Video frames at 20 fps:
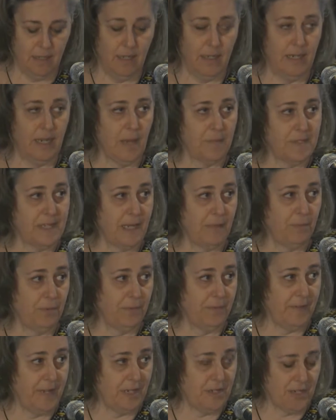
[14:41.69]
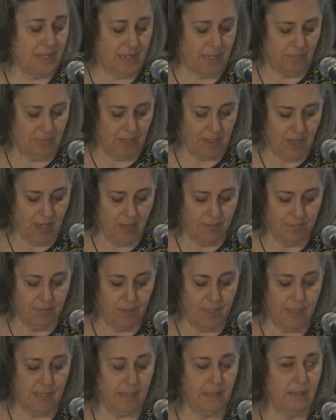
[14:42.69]
in upset prevention and
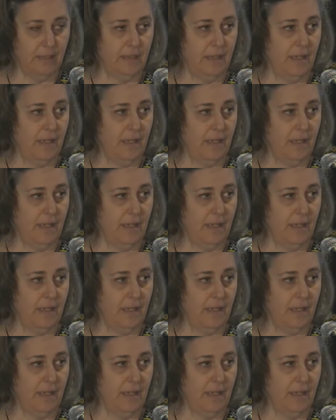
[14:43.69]
recovery,